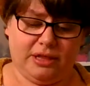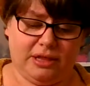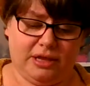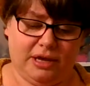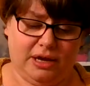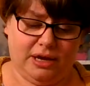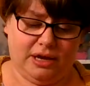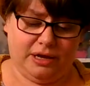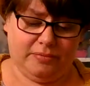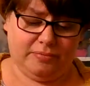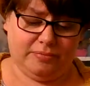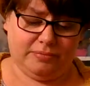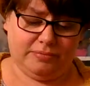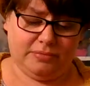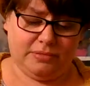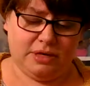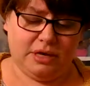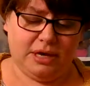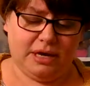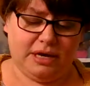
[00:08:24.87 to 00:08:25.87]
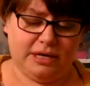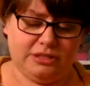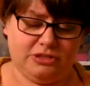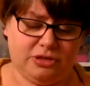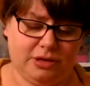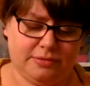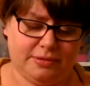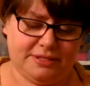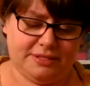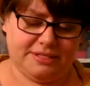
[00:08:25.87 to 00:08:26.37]
I
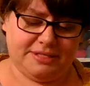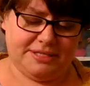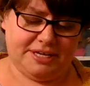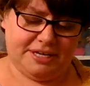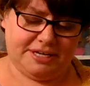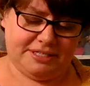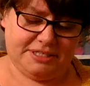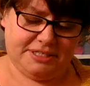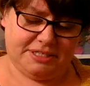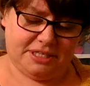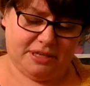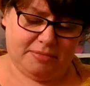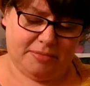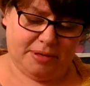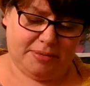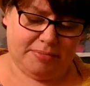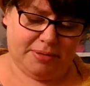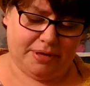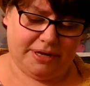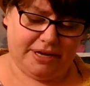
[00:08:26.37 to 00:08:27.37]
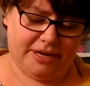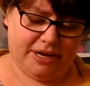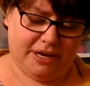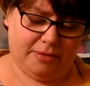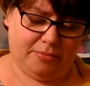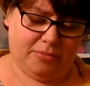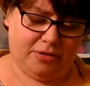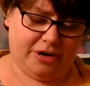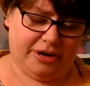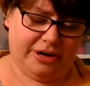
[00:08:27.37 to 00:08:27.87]
dropped a stitch. Let me pick it
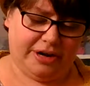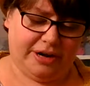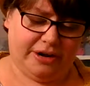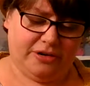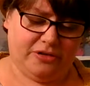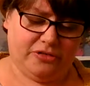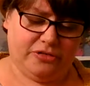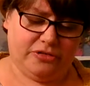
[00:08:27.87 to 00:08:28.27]
up right now.